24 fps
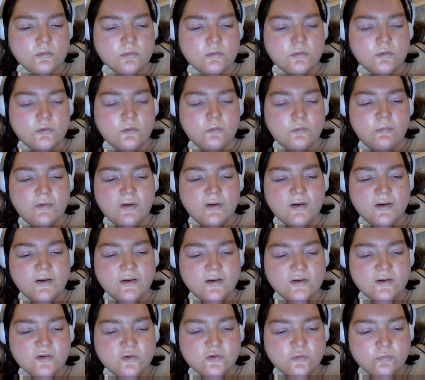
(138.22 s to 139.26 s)
The
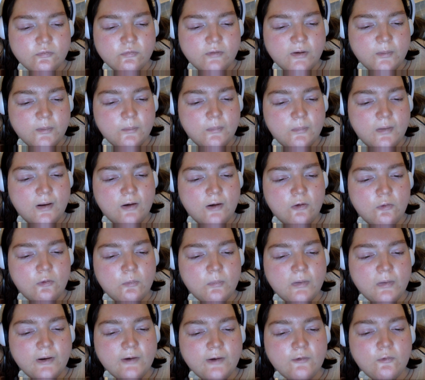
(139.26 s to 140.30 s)
radius
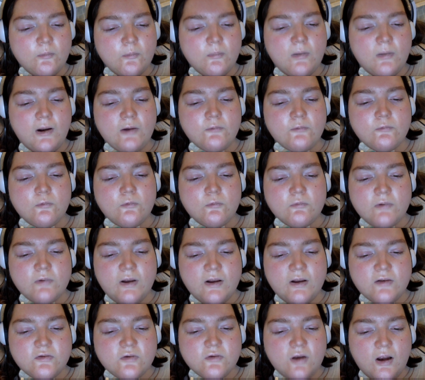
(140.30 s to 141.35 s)
3mm
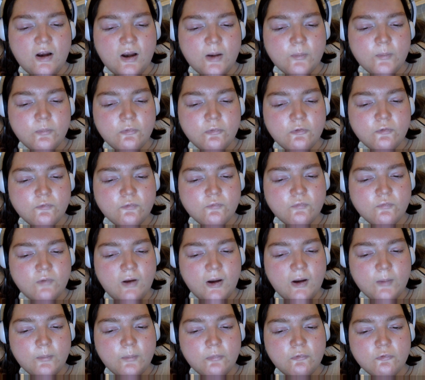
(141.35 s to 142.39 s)
micronet hybrid
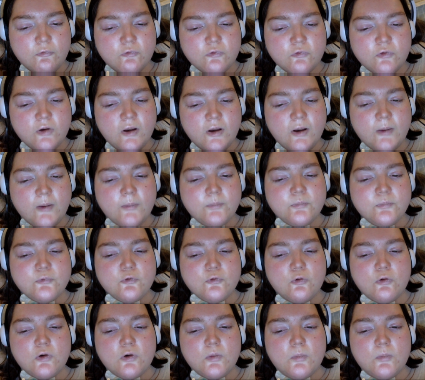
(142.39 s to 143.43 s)
fibre
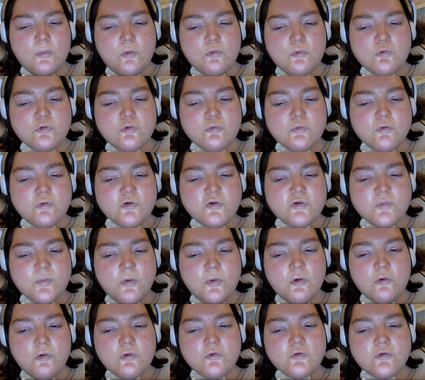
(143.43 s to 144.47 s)
tips are the most
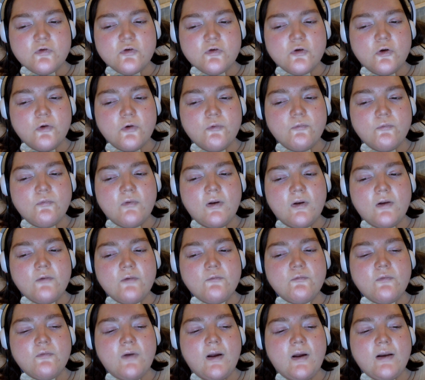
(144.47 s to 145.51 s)
responsive
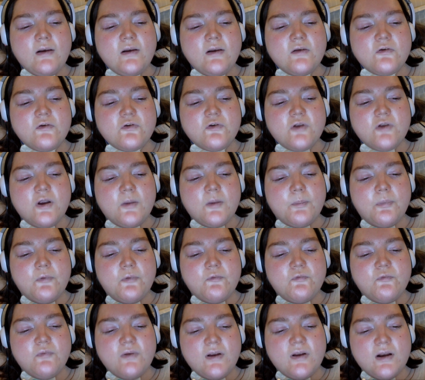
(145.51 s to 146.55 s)
and finest tip
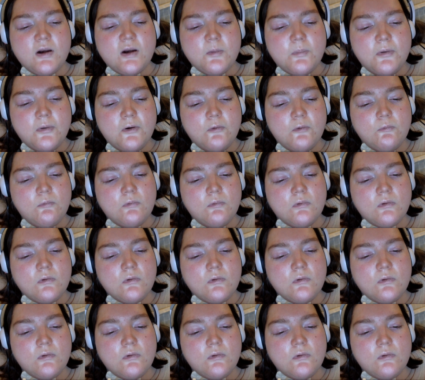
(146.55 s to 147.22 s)
available.